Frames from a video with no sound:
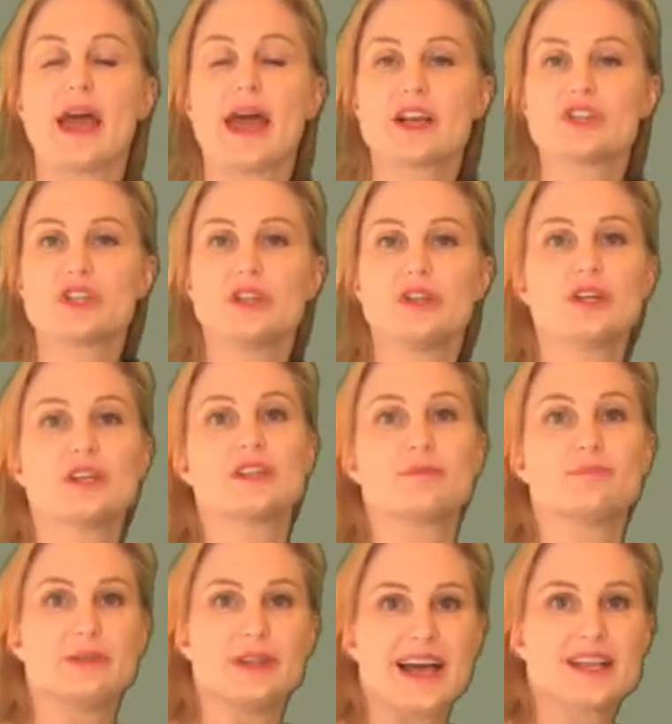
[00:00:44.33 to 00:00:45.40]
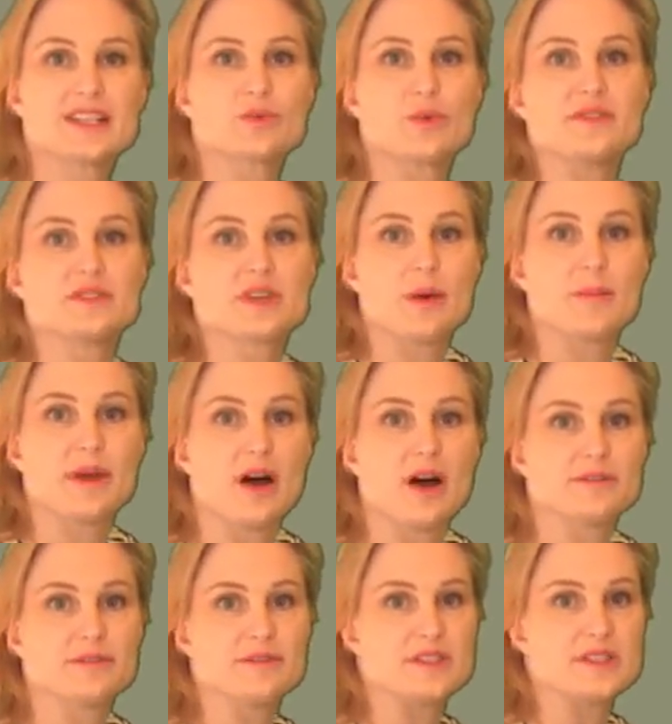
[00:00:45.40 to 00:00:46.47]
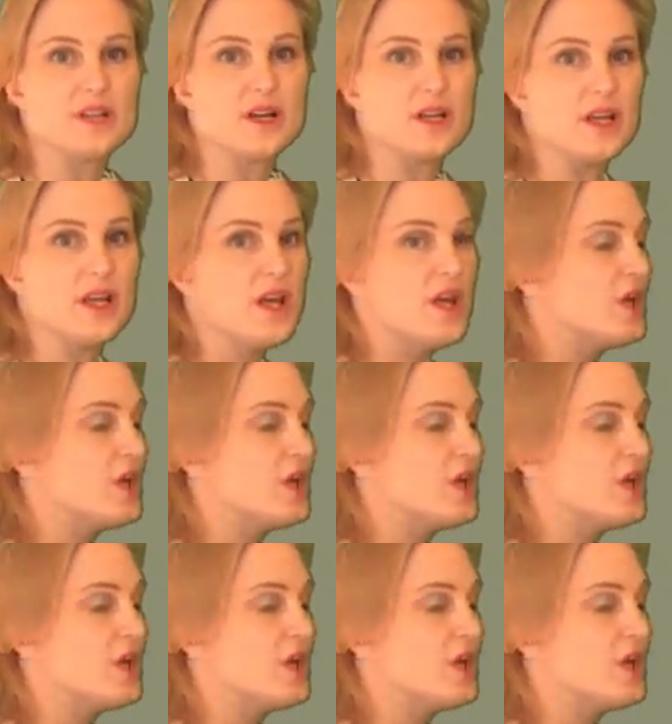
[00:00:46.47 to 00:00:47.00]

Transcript: we actually look at the blast waves coming off of the sun,